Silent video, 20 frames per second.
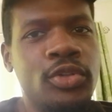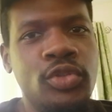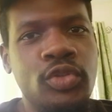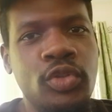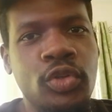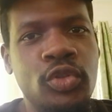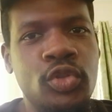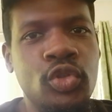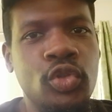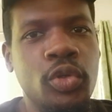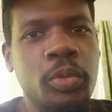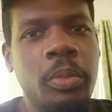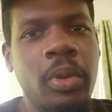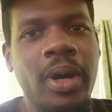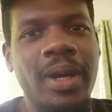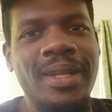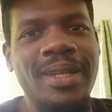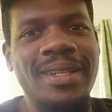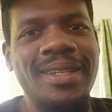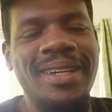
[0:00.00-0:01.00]
So Joe
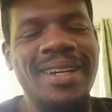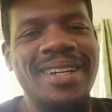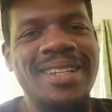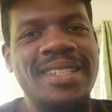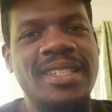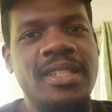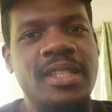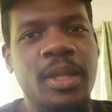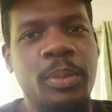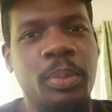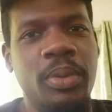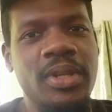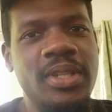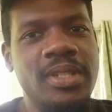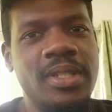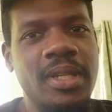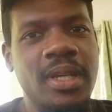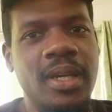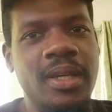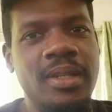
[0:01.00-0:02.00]
Biden has stepped
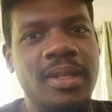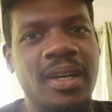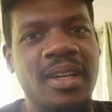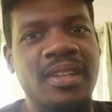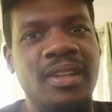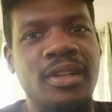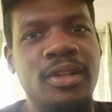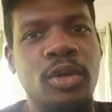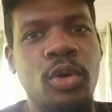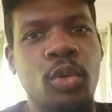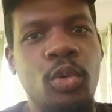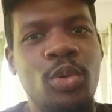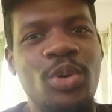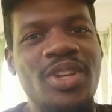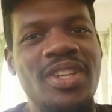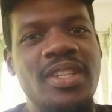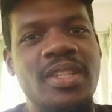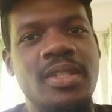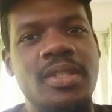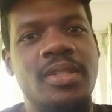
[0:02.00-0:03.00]
aside and allow
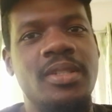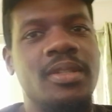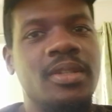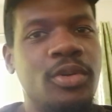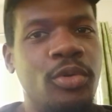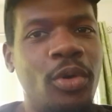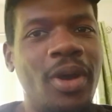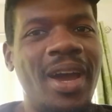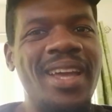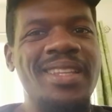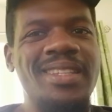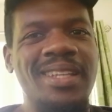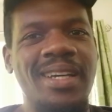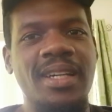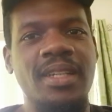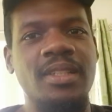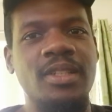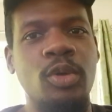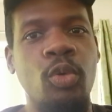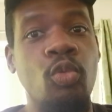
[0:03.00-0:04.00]
his
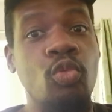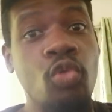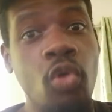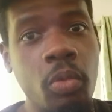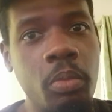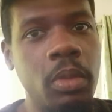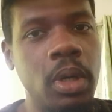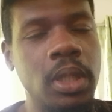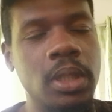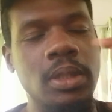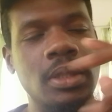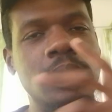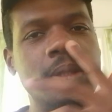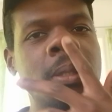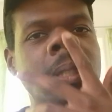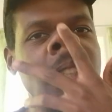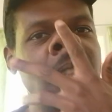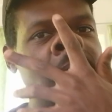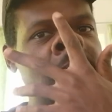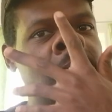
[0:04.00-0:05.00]
right-hand
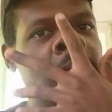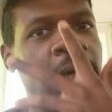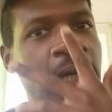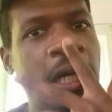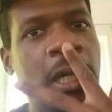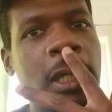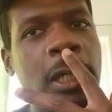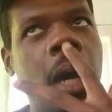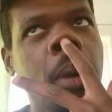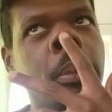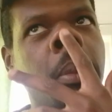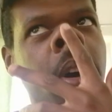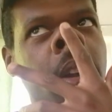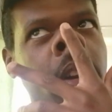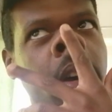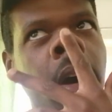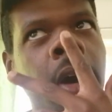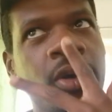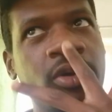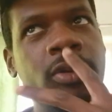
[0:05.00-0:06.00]
woman,
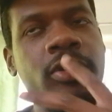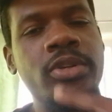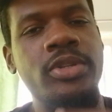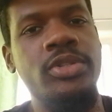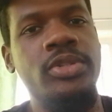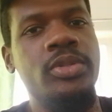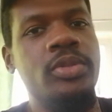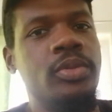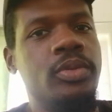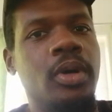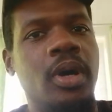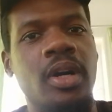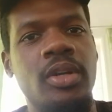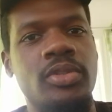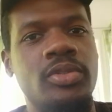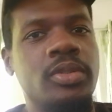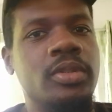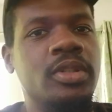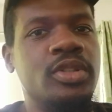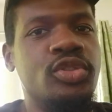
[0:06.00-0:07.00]
Kamala Harris, to
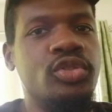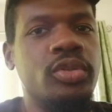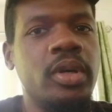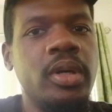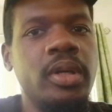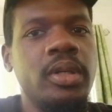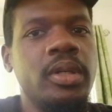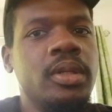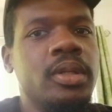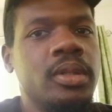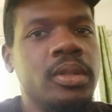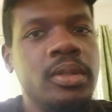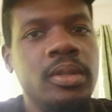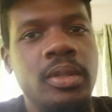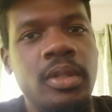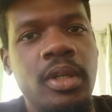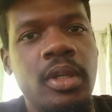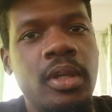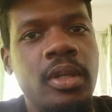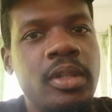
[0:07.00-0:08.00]
actually try
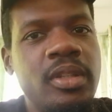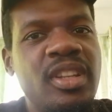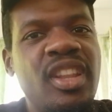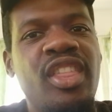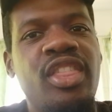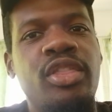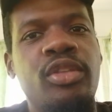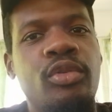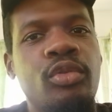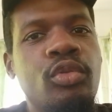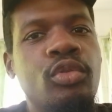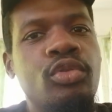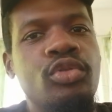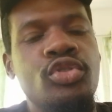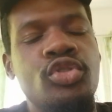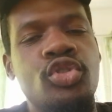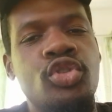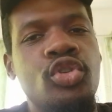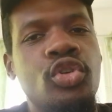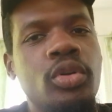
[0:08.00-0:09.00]

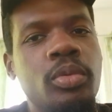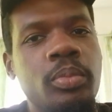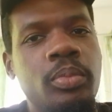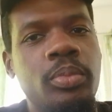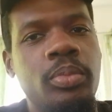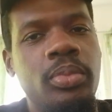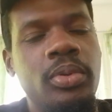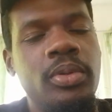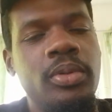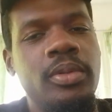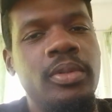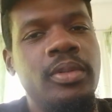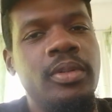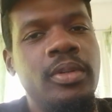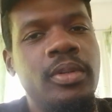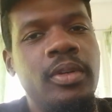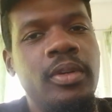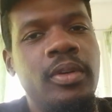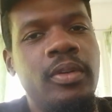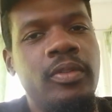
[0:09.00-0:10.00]
dethrone Trump
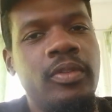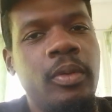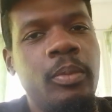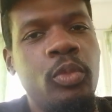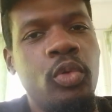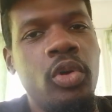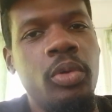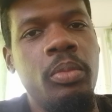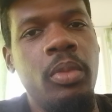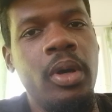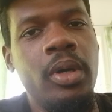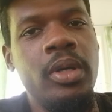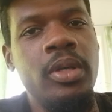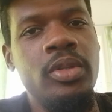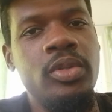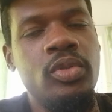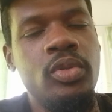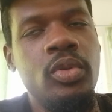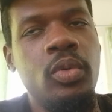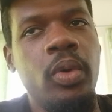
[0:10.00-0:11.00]
from going back
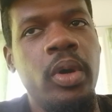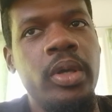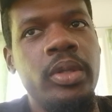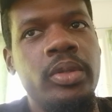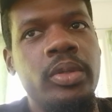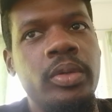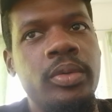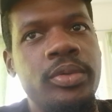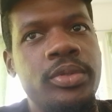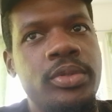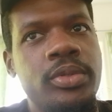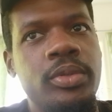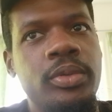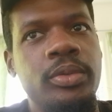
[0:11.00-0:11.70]
into the White House.